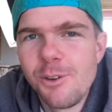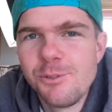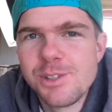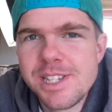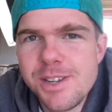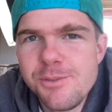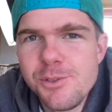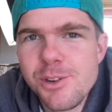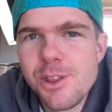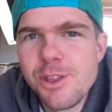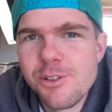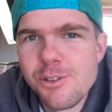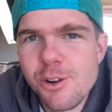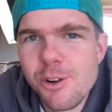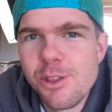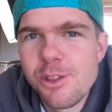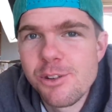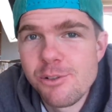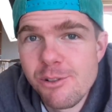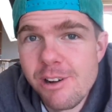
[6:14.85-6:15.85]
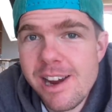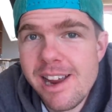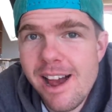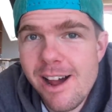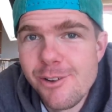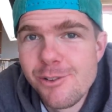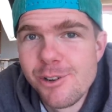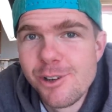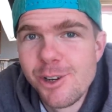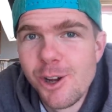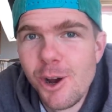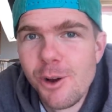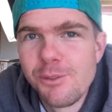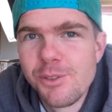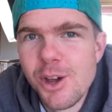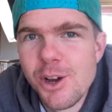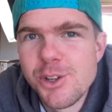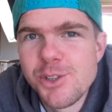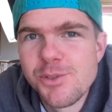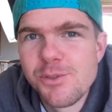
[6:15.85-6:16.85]
I've sifted through three hundred
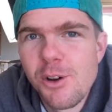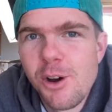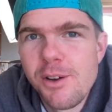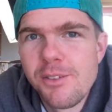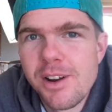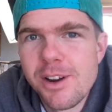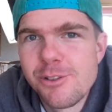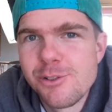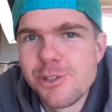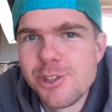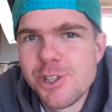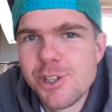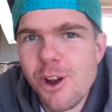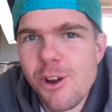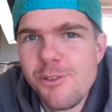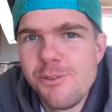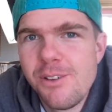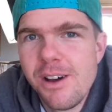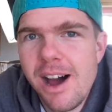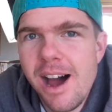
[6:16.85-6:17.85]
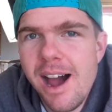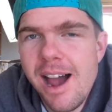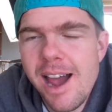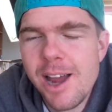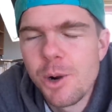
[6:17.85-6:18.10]
of those five hundred so far,